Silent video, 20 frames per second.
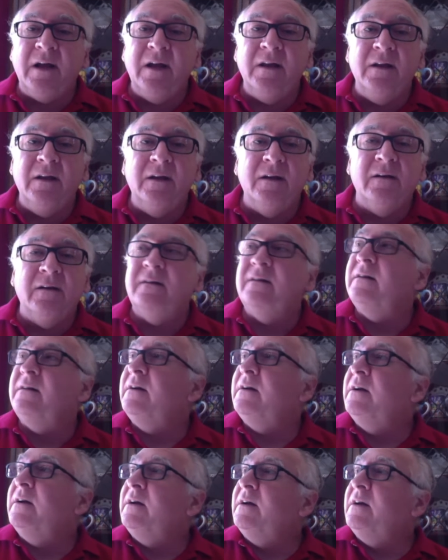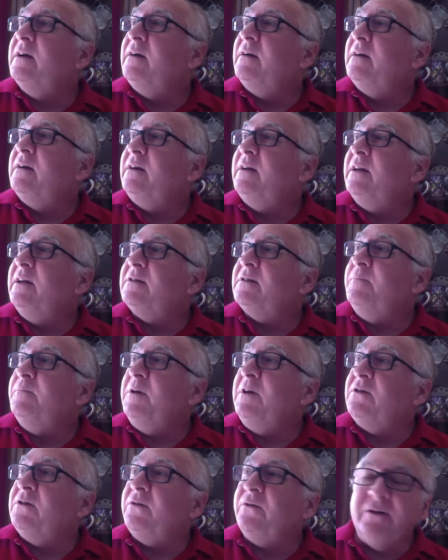of gets
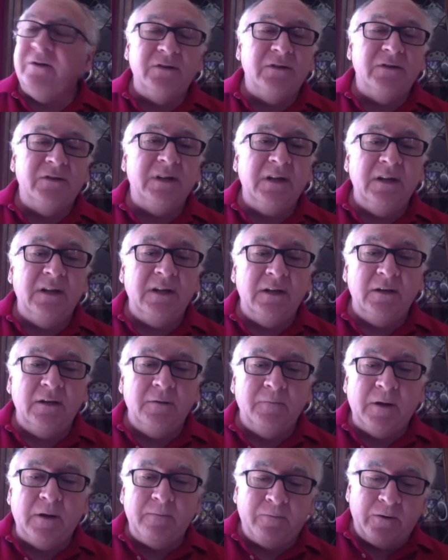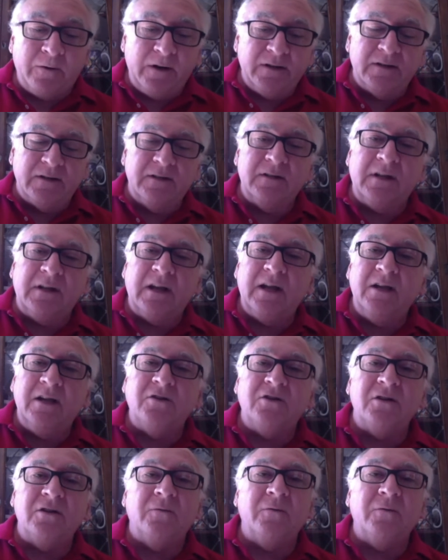me towards the end of my presentation.